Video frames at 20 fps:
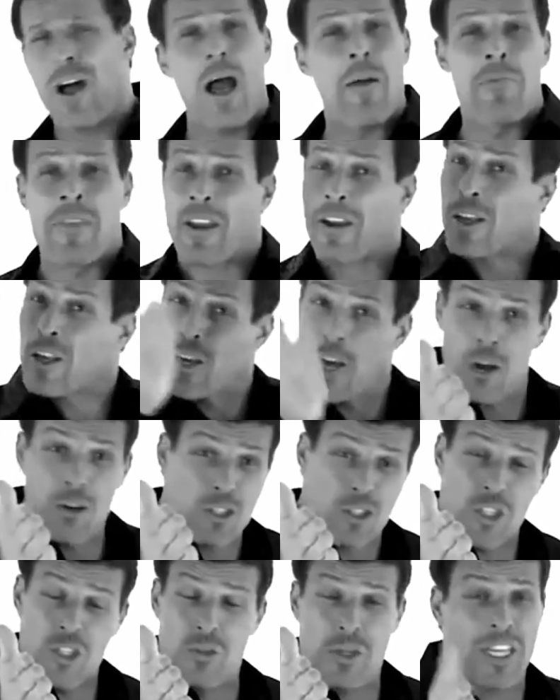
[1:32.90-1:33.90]
I'm there to
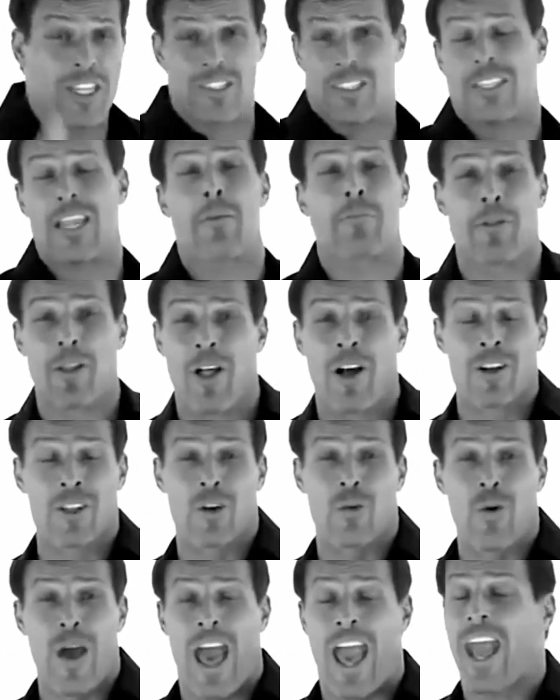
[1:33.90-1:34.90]
coach you each step along the
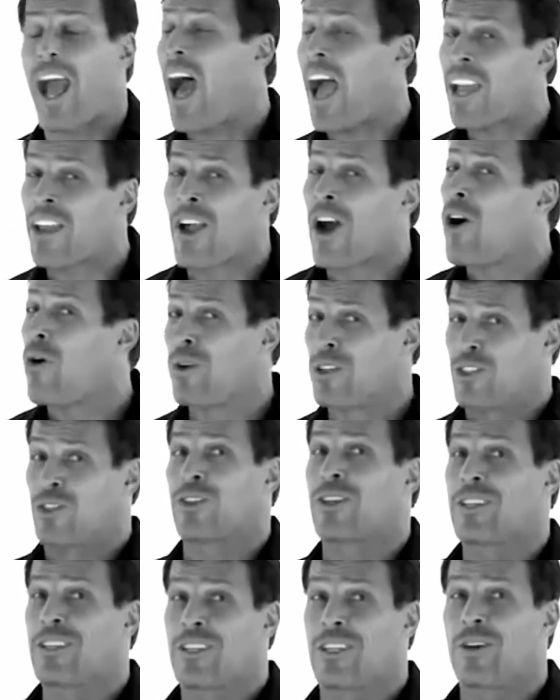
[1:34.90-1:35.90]
way. I know what you're
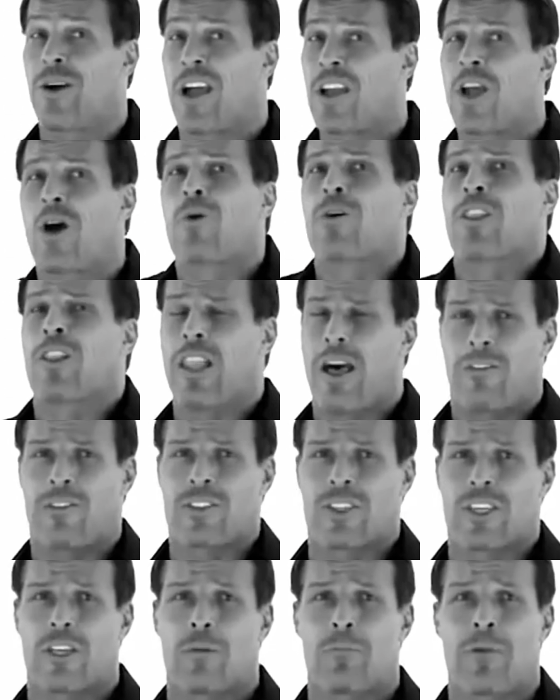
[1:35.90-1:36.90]
going to do. I know where the level's
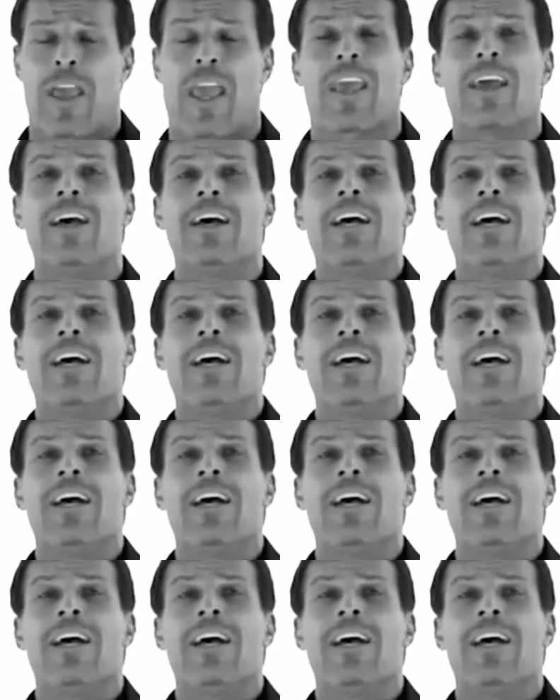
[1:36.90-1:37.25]
going to be.